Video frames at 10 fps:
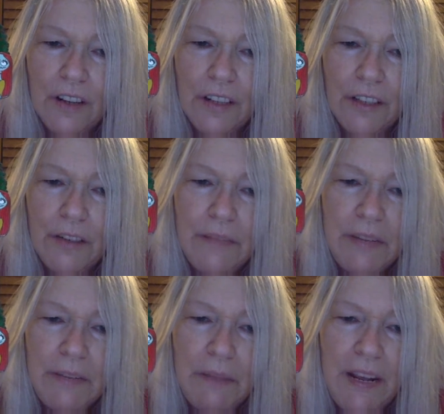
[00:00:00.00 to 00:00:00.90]
a
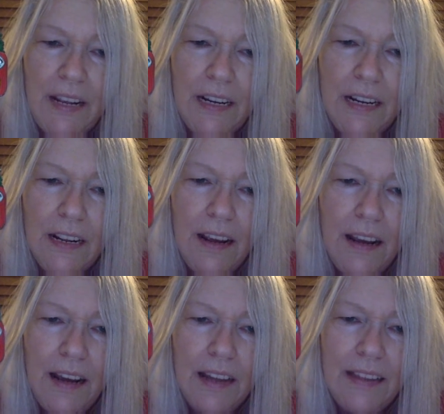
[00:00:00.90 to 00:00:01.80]
Christmas pin
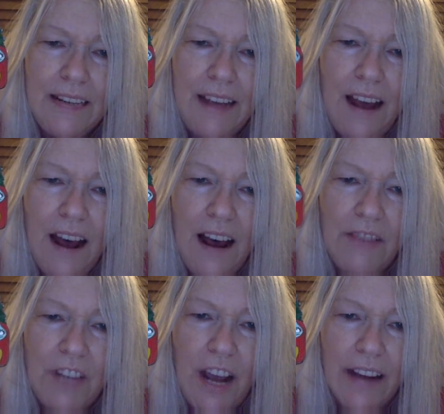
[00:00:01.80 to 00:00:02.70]
than to
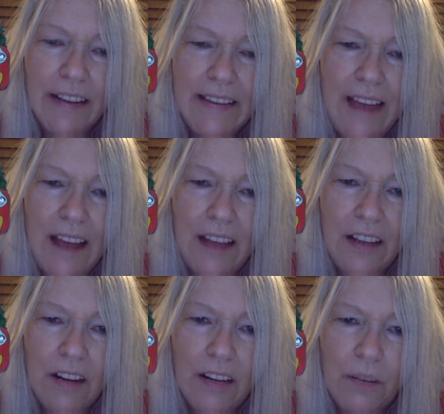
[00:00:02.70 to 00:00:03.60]
have Jack and Sally
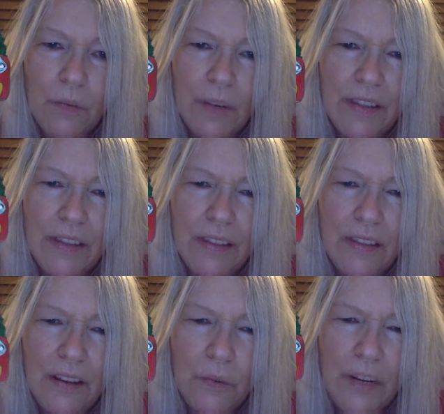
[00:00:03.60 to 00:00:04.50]
on it with
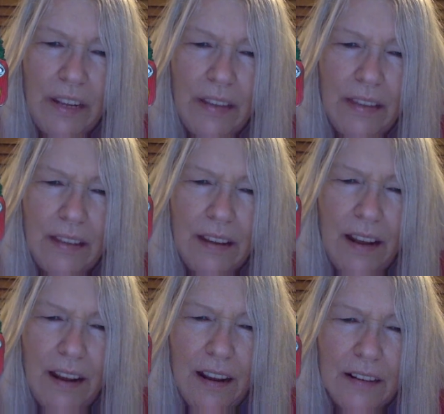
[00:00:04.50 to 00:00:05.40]
their wreath
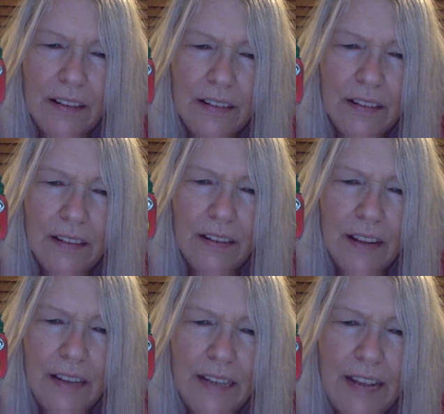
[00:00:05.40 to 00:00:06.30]
and
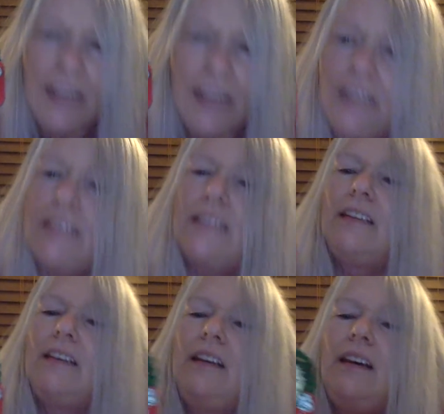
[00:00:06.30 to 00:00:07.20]
a date
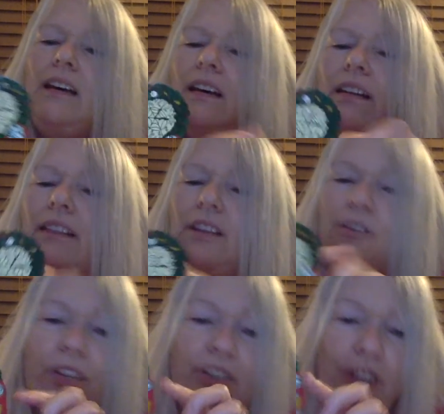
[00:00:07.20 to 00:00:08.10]
that you
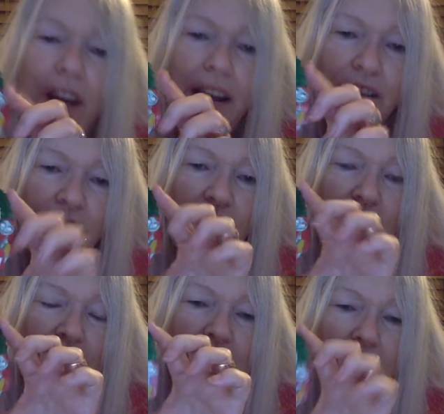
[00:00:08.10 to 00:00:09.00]
can change.
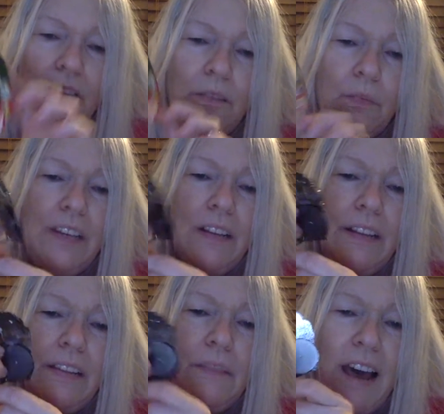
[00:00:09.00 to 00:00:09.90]
There's a little wheel
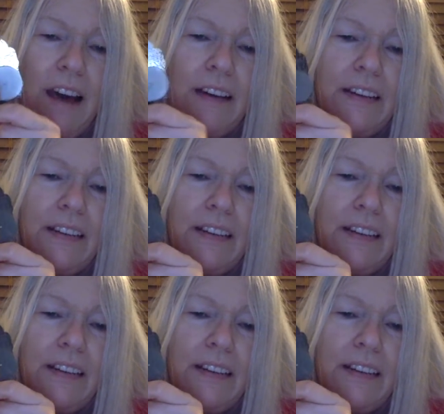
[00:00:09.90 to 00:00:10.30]
in the back